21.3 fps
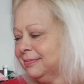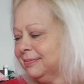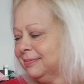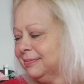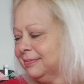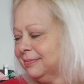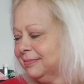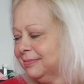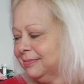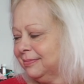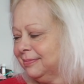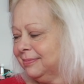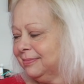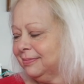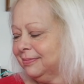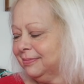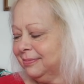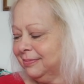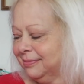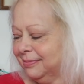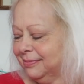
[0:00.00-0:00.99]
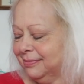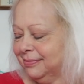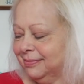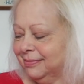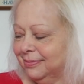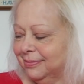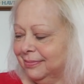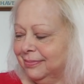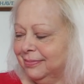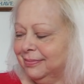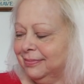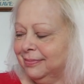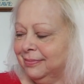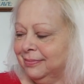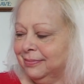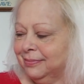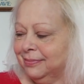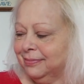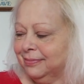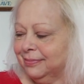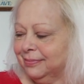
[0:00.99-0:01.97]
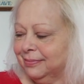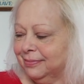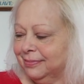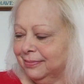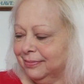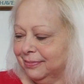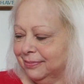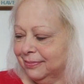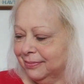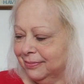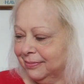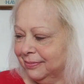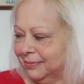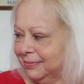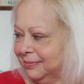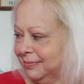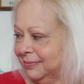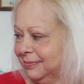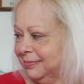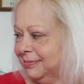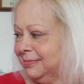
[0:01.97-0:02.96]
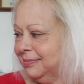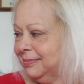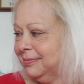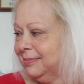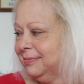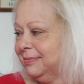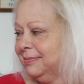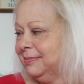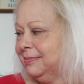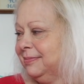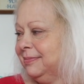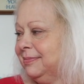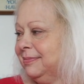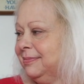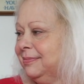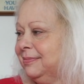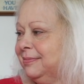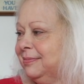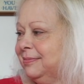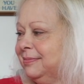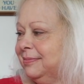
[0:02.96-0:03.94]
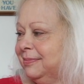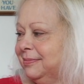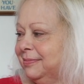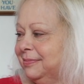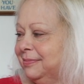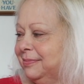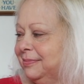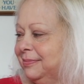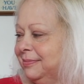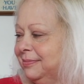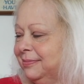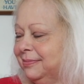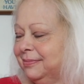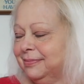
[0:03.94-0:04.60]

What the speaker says: No words are spoken by the person on screen.